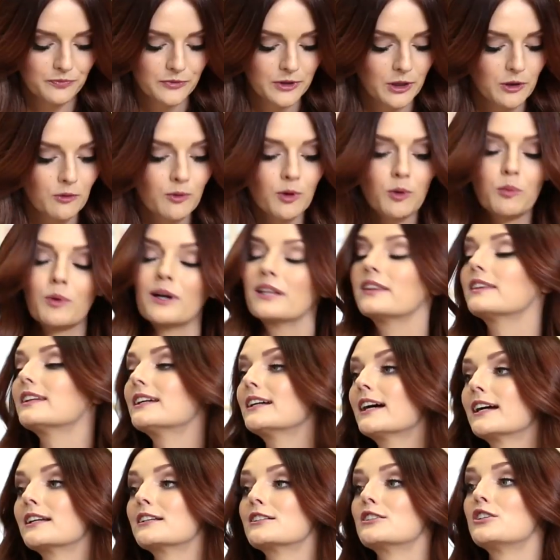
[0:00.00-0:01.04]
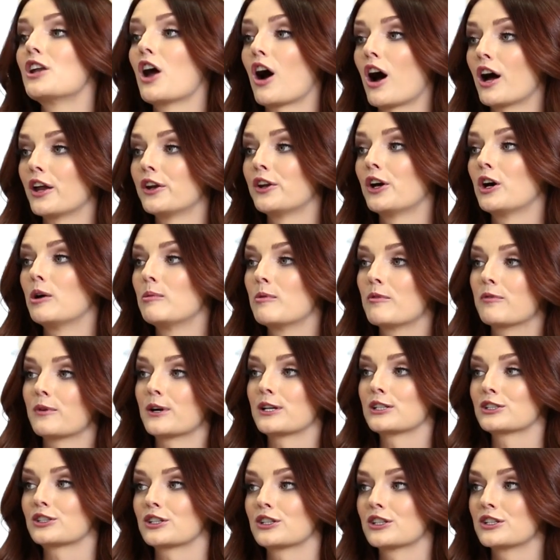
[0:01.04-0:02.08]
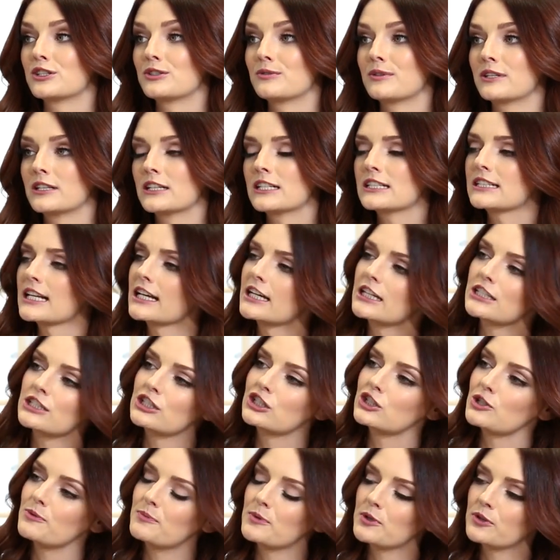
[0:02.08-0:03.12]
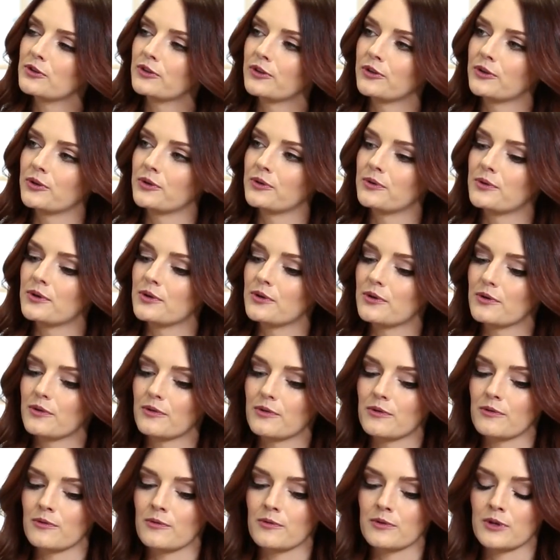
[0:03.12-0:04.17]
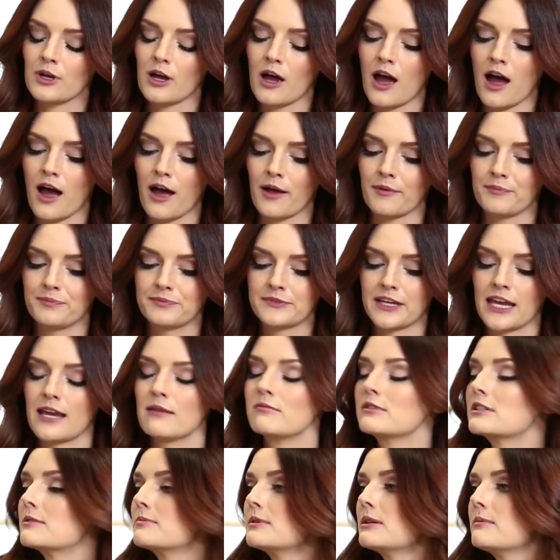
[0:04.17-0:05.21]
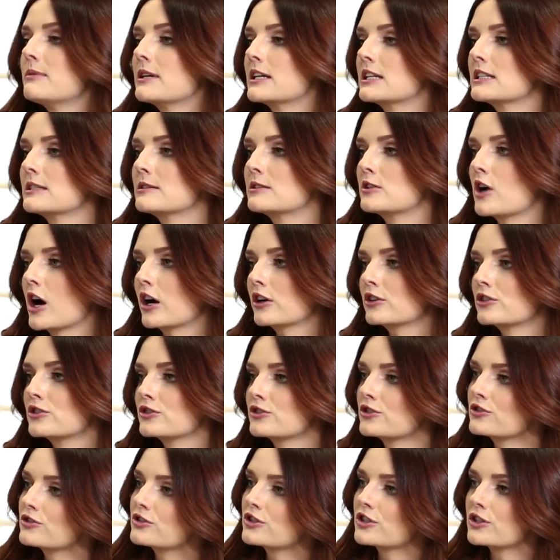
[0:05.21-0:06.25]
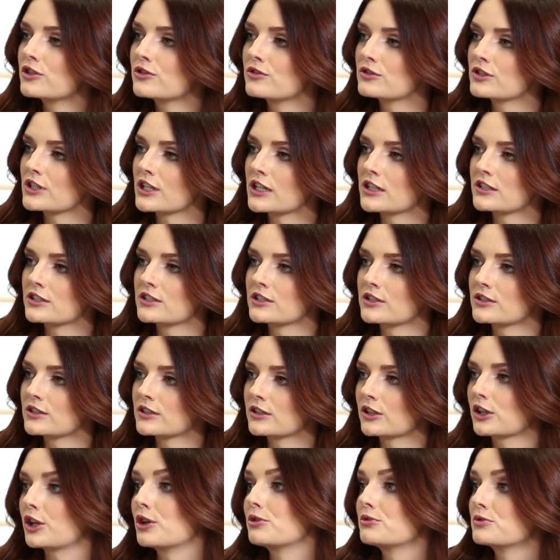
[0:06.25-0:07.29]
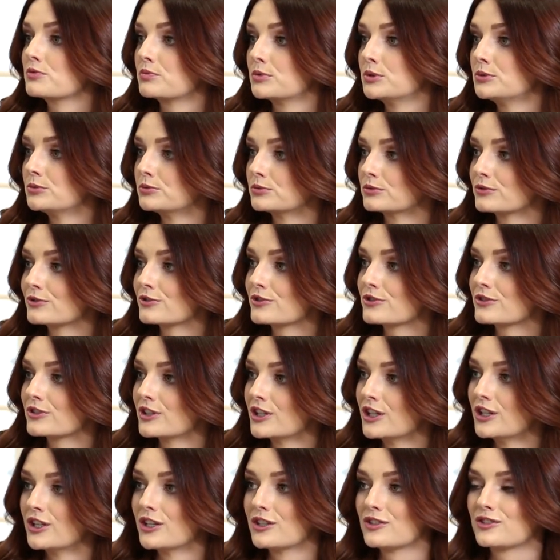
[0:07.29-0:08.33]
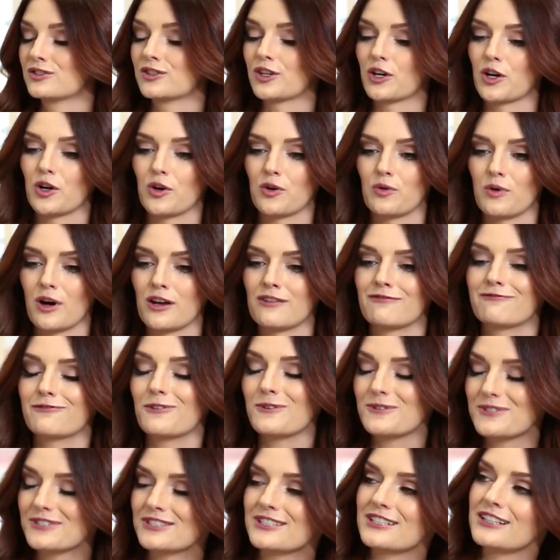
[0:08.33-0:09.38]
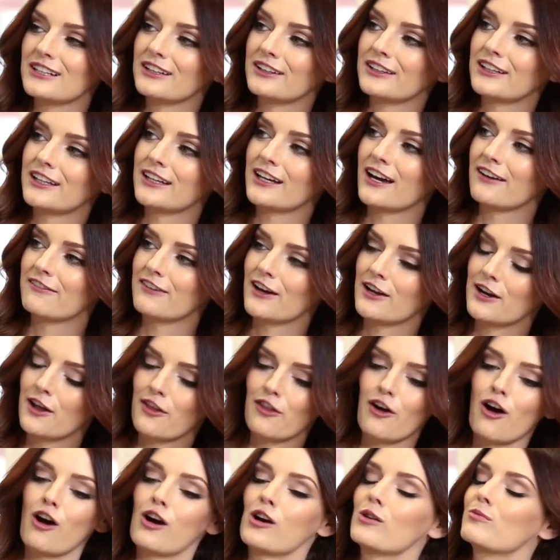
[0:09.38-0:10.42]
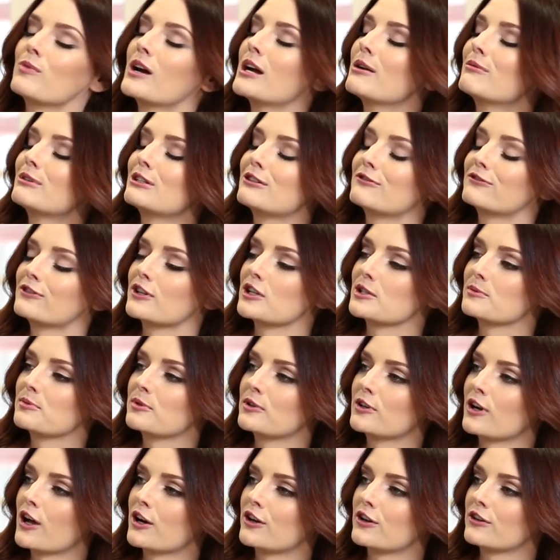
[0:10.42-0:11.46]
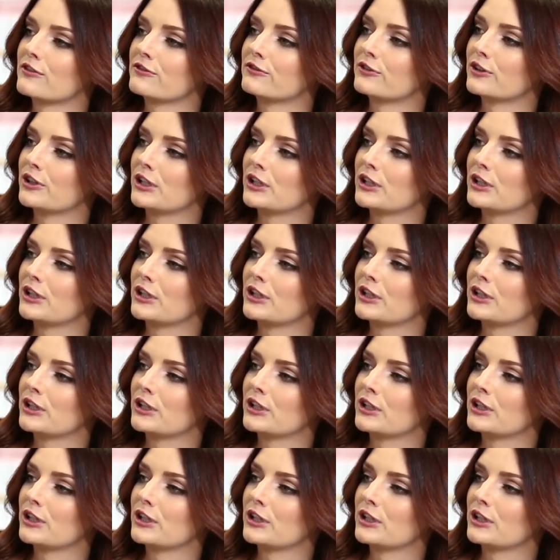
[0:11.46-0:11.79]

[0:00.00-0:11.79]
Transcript: Um, well, one thing I did not know before I started doing this, I guess super glue uh, came to be because doctors used to use it to close wounds. So unfortunately, I found out the hard way when you first put it on your